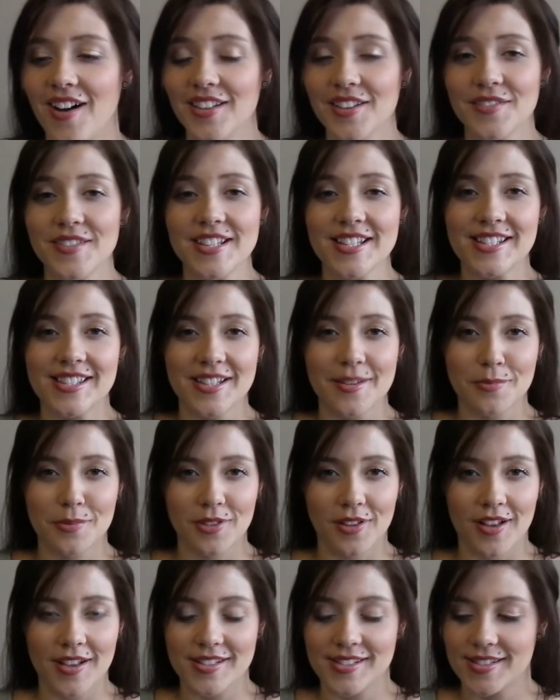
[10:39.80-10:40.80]
all of these lip
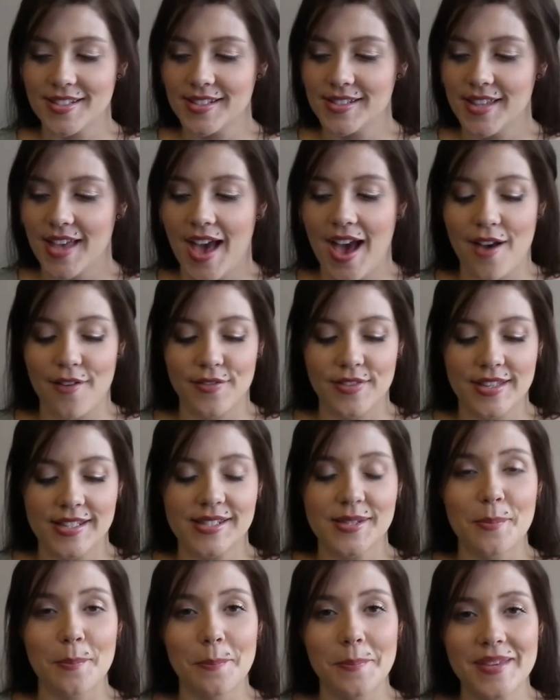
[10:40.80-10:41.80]
glosses have
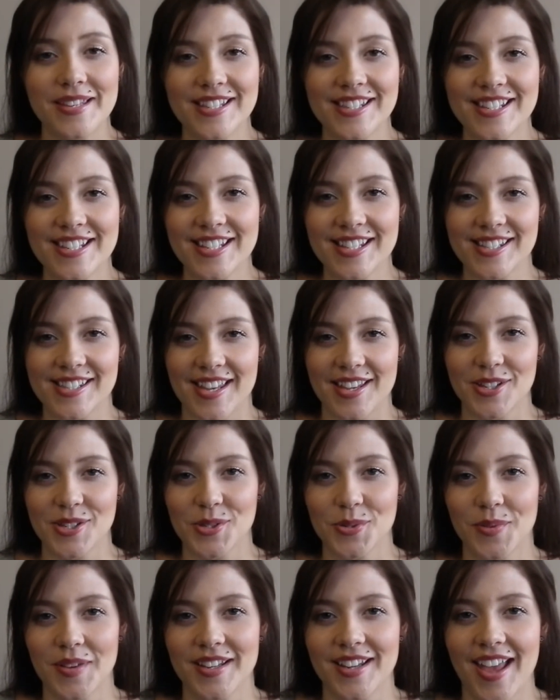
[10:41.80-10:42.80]
this minty scent
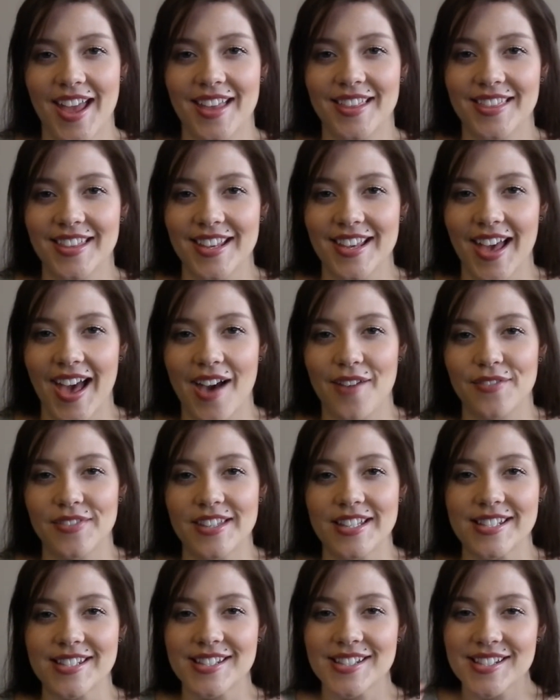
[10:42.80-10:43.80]
to it and they have
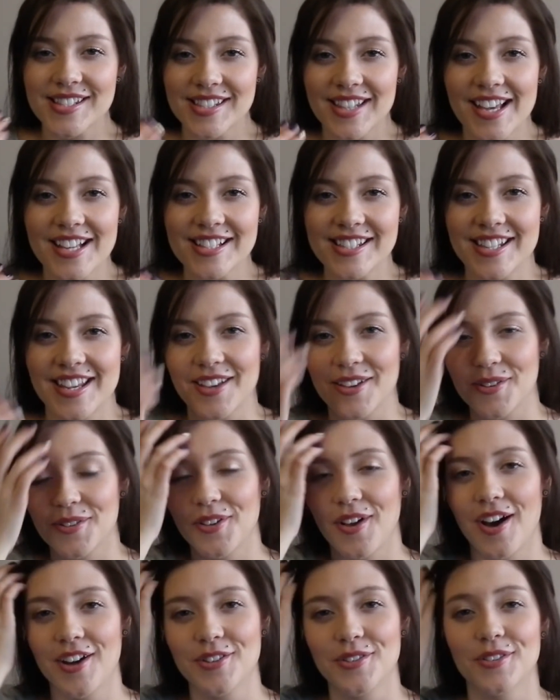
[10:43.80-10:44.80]
this slight
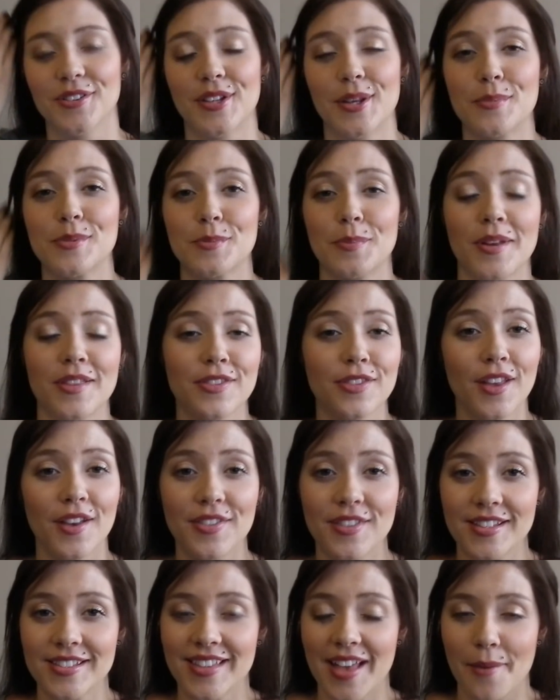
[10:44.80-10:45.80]
tingle on your lips but
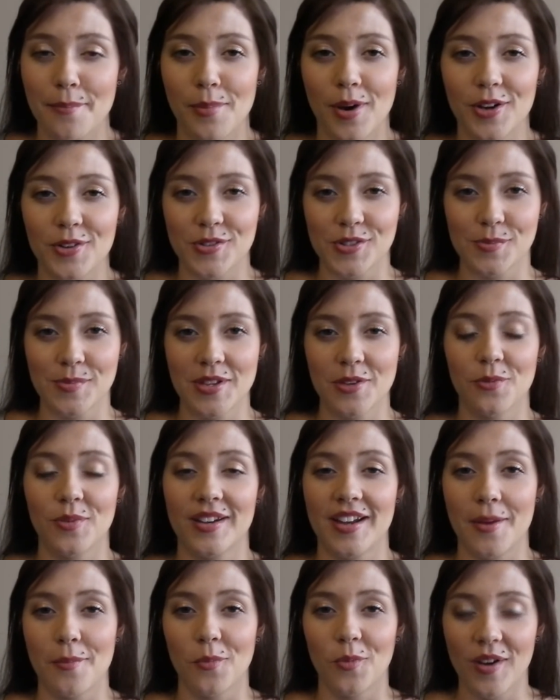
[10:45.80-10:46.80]
nothing that bothers me
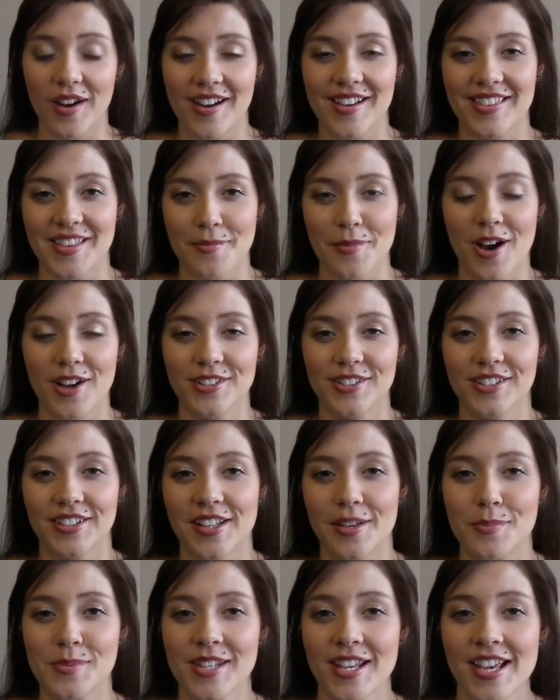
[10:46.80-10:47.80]
when I'm wearing them on the
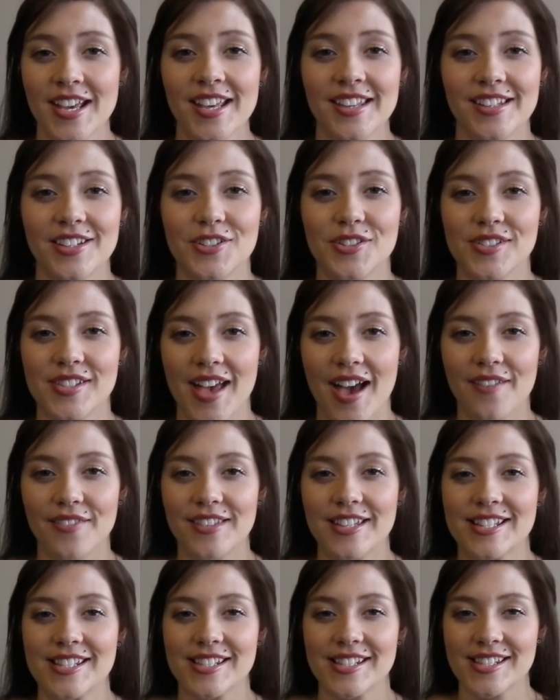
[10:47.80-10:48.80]
lips. They just
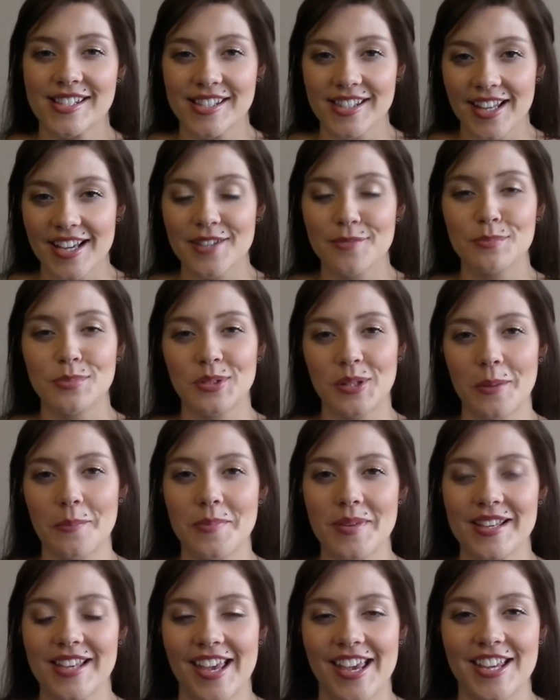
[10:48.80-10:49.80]
have this slight
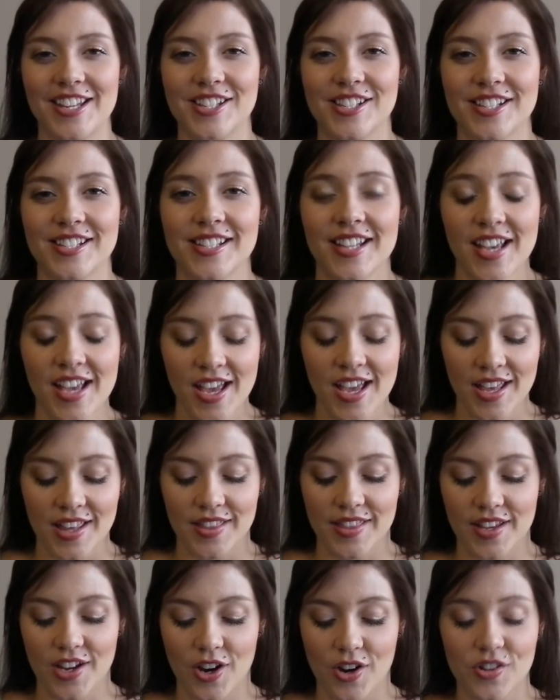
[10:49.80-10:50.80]
plumping agent.
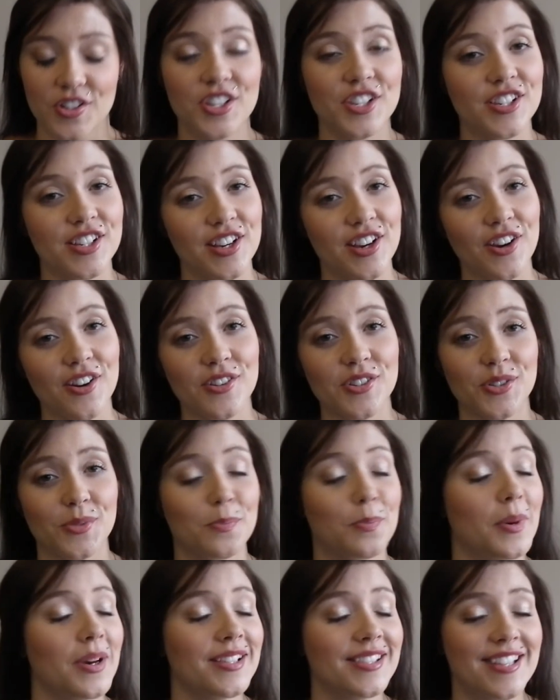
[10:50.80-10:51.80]
They're sheers
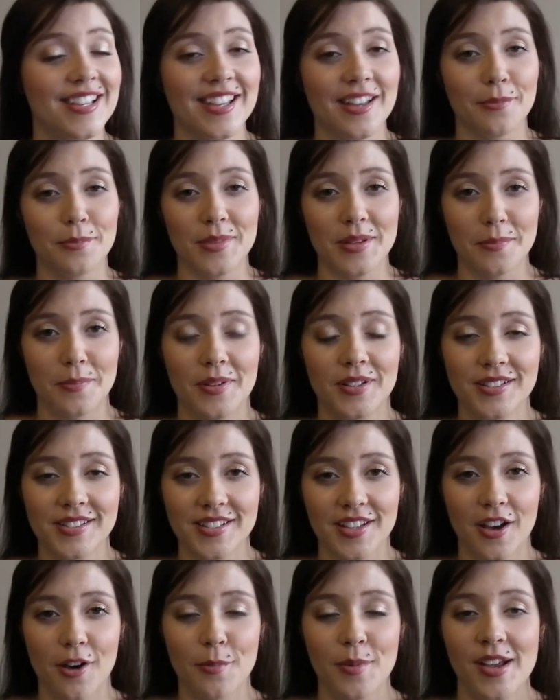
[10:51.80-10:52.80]
but they can be
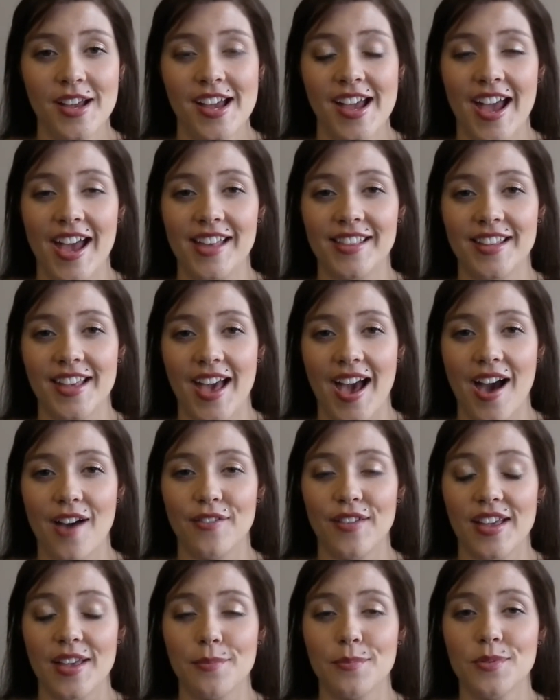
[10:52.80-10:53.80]
built up and they
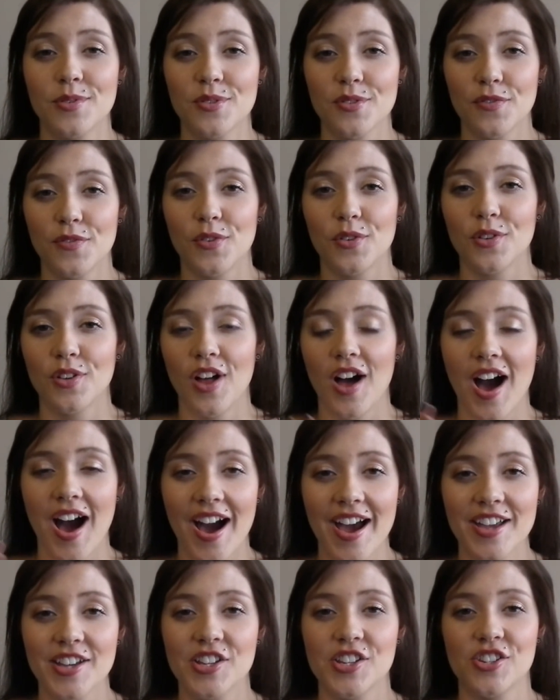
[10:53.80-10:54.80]
have a beautiful
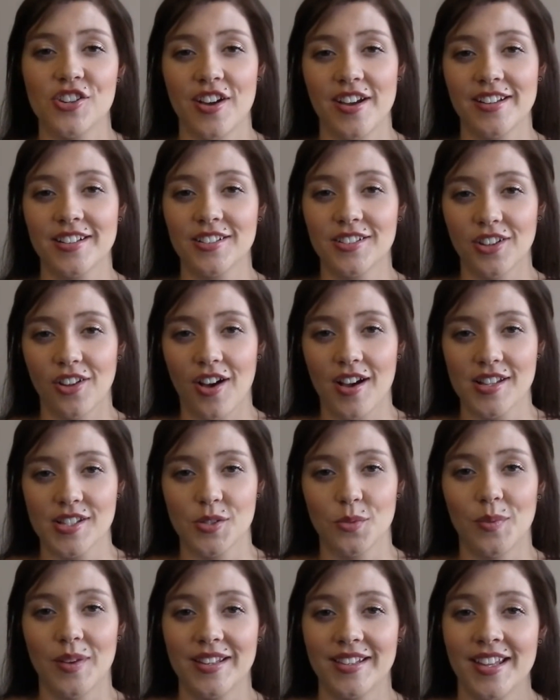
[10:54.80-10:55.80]
high shine
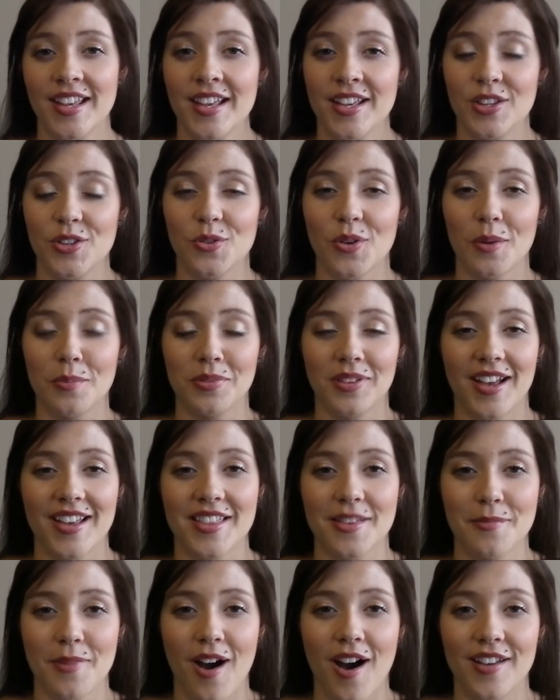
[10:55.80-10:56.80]
gloss when you apply
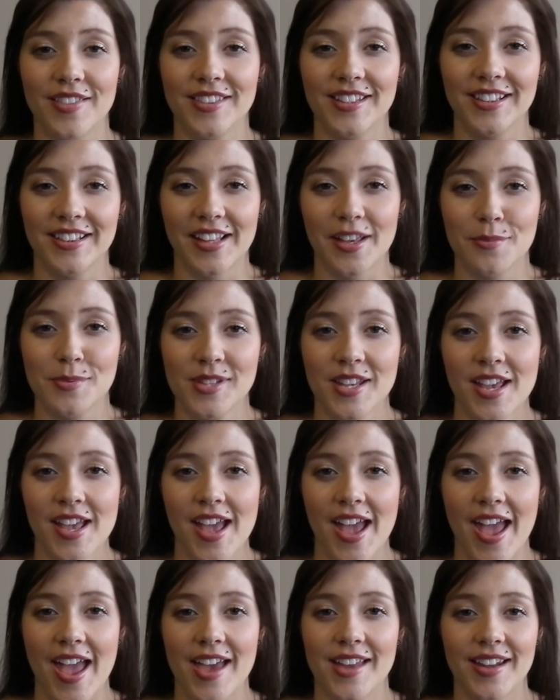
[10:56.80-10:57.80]
them on the lips
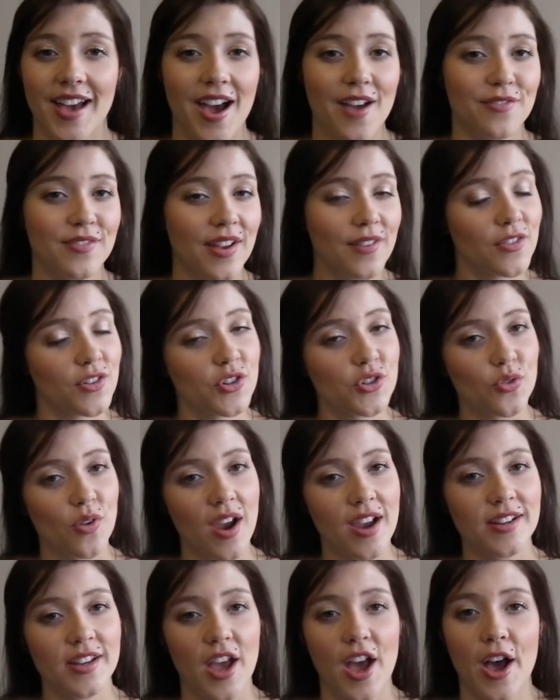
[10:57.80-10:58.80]
and I've never
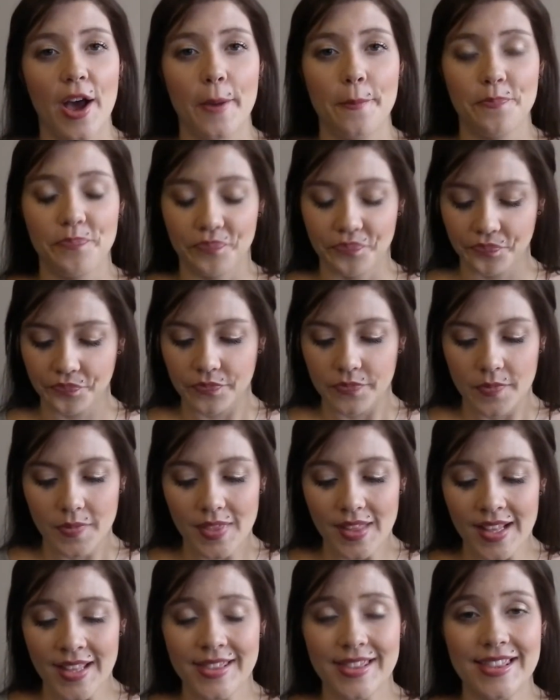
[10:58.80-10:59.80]
tried um,
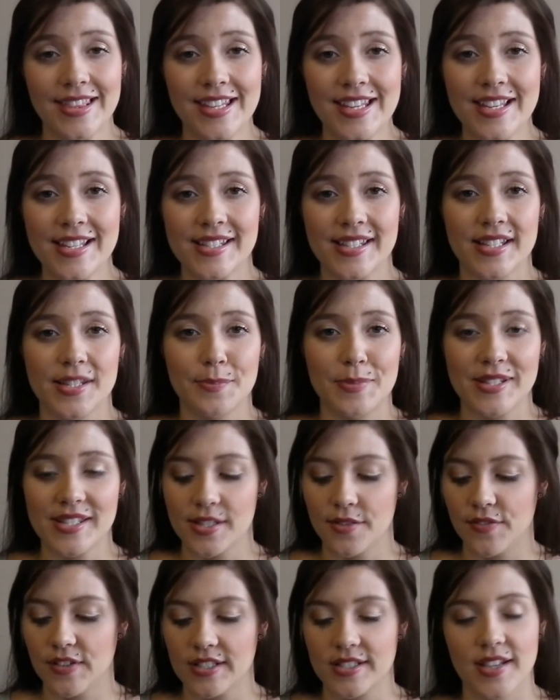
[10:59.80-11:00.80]
these
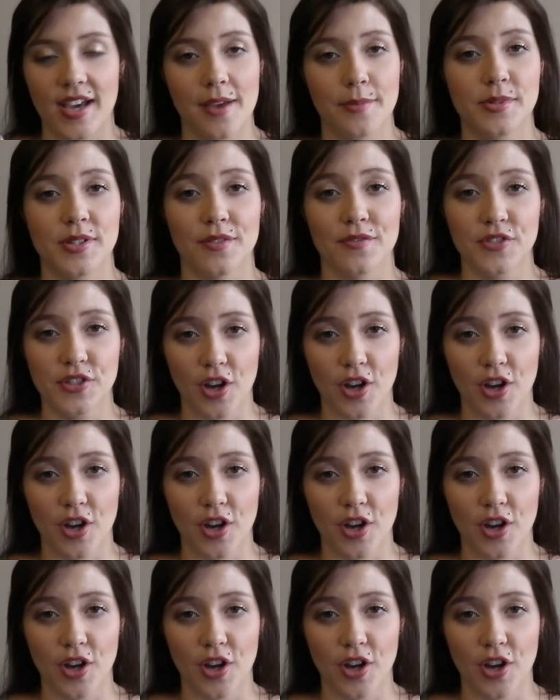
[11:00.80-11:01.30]
specific types of